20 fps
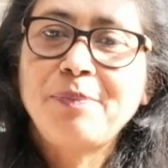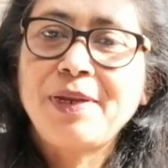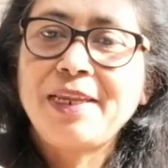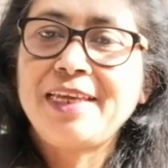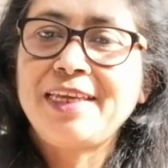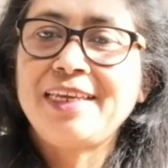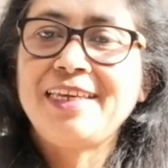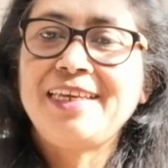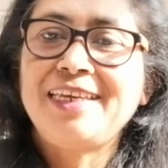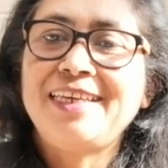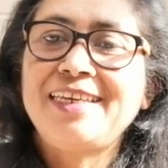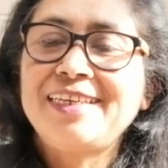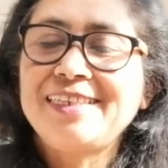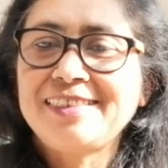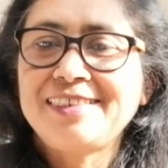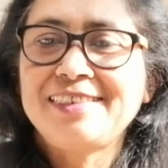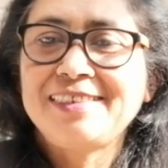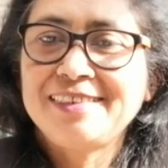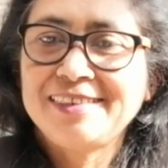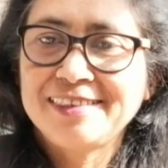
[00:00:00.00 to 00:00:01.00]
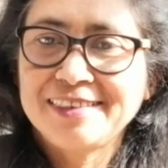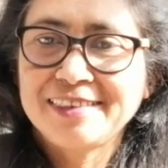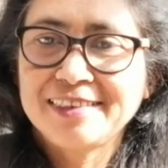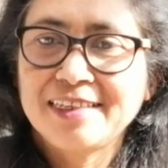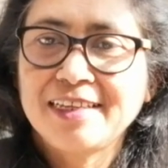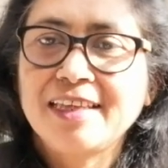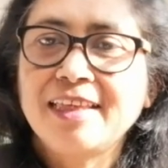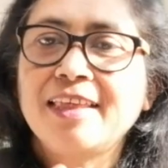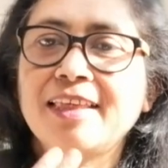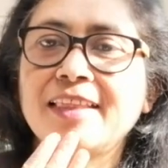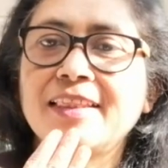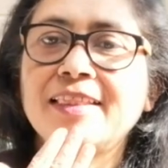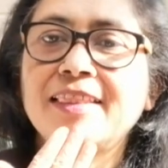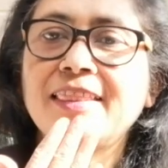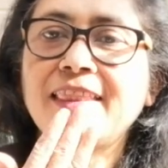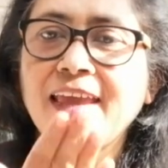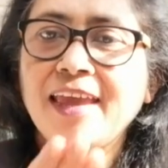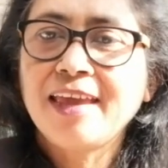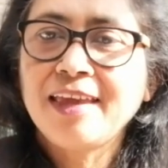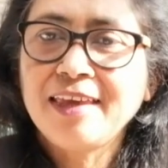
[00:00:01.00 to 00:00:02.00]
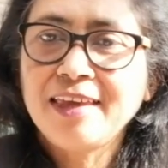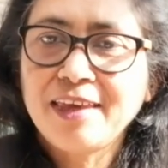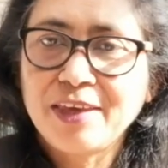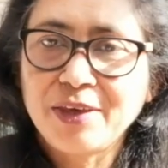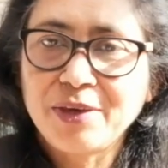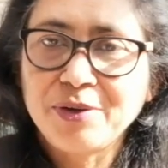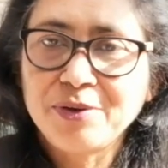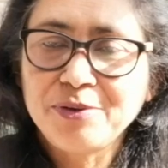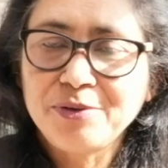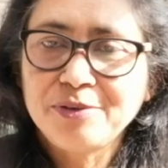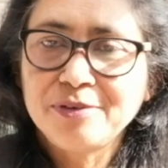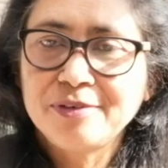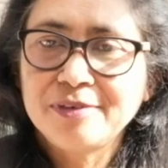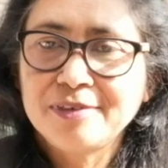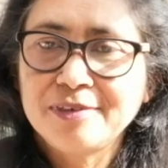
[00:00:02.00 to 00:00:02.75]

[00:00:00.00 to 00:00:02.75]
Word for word: please thank you